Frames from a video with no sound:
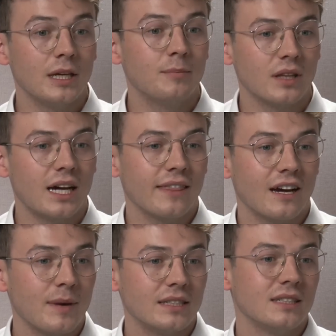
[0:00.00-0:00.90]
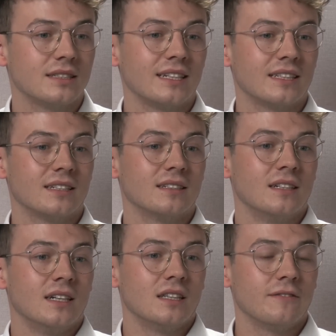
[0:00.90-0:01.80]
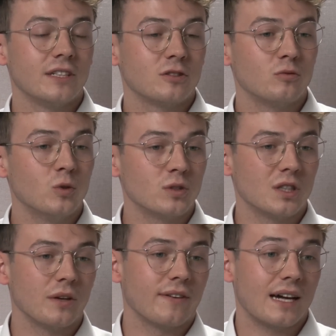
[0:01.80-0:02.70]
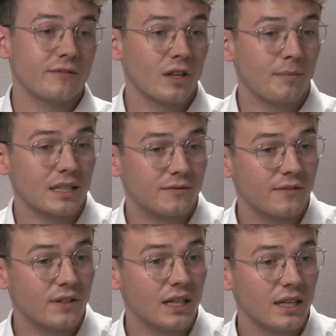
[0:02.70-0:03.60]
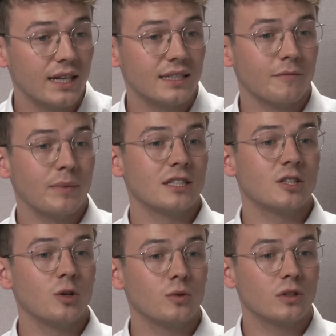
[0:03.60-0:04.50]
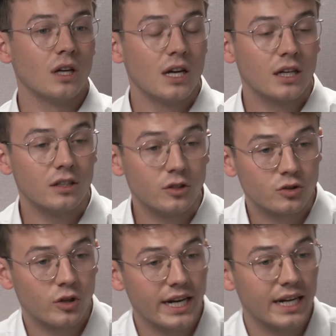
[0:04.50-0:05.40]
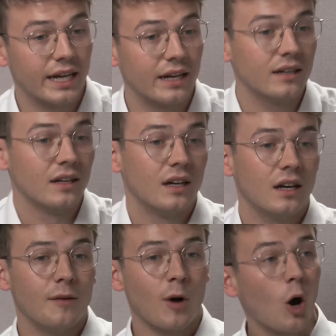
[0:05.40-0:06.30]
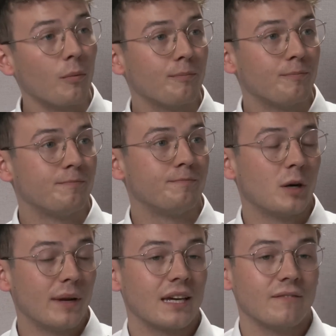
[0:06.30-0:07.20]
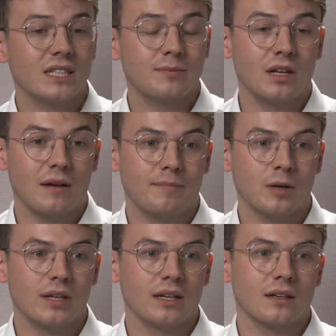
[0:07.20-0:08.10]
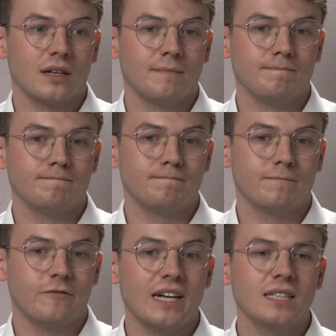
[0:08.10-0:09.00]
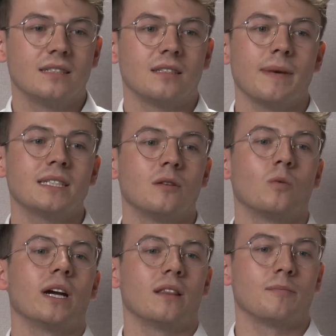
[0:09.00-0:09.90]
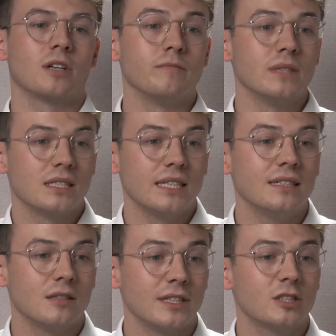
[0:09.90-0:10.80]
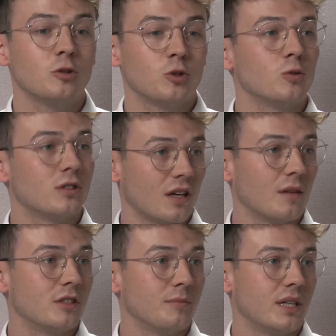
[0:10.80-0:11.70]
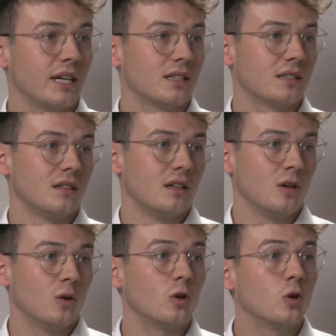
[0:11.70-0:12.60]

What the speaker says: People like that are basically saying that the fiscal rules that we've had for the past 15 years have been so constraining on public investment and public finances, and basically the way the government sees them is so short-term to predict or